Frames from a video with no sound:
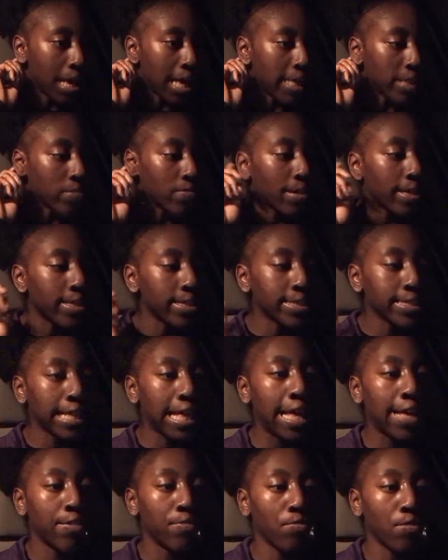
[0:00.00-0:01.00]
as well as
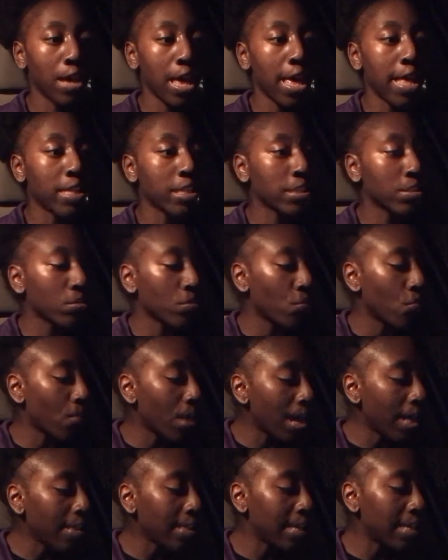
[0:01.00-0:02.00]
that, as
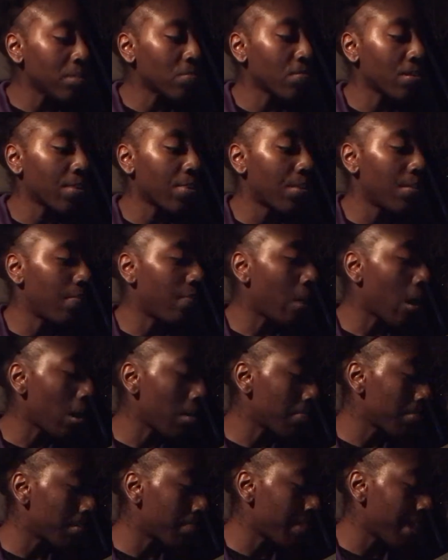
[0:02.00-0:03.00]
well as with the
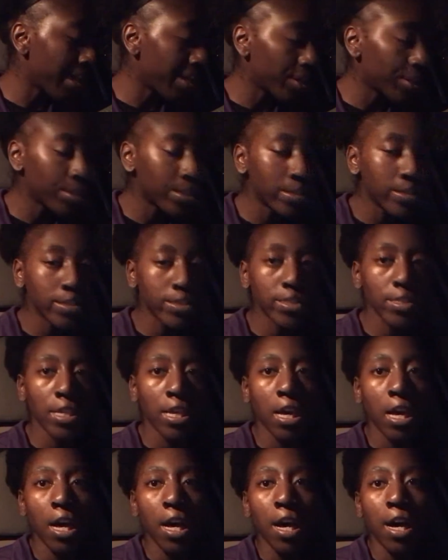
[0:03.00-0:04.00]
volume of patients.
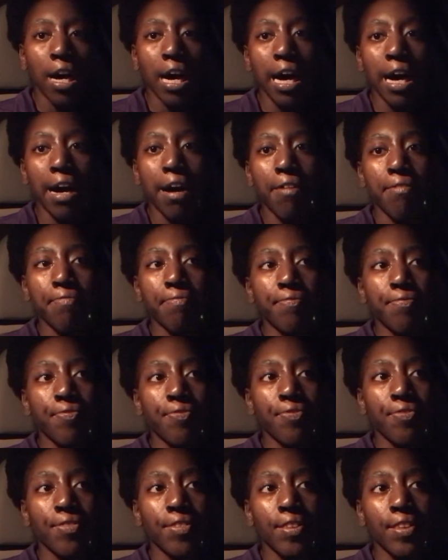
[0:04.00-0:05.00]
And
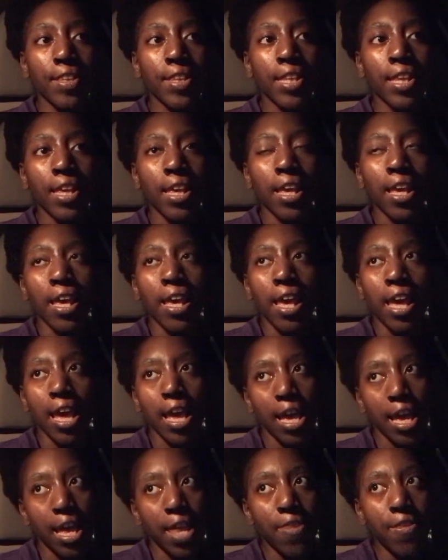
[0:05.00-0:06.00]

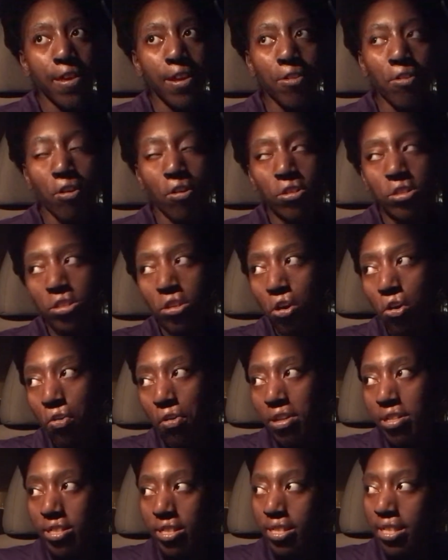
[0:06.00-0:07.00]
then
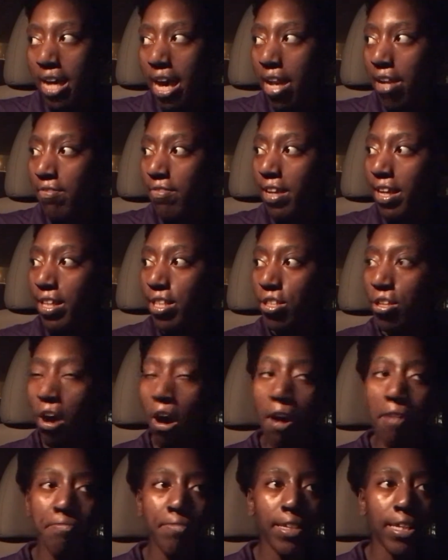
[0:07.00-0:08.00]
also it just kind of like
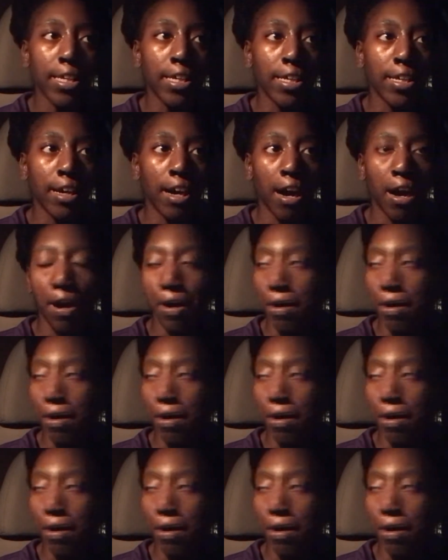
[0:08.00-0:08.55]
taught me